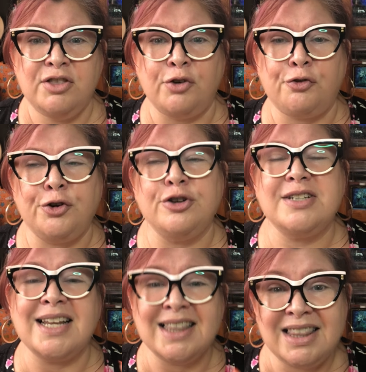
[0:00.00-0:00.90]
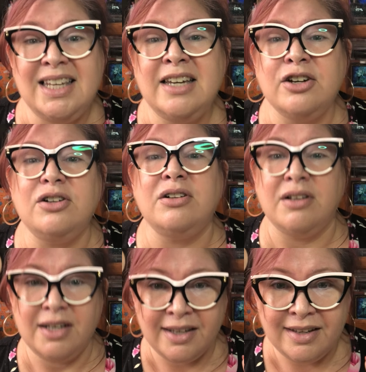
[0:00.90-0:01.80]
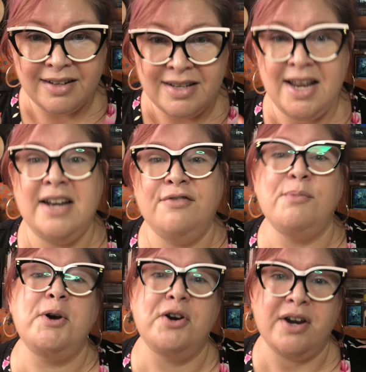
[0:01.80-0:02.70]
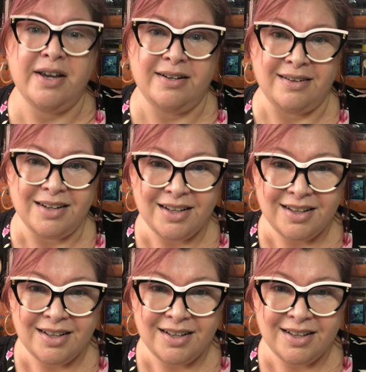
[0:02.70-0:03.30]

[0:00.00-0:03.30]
the first legal Native American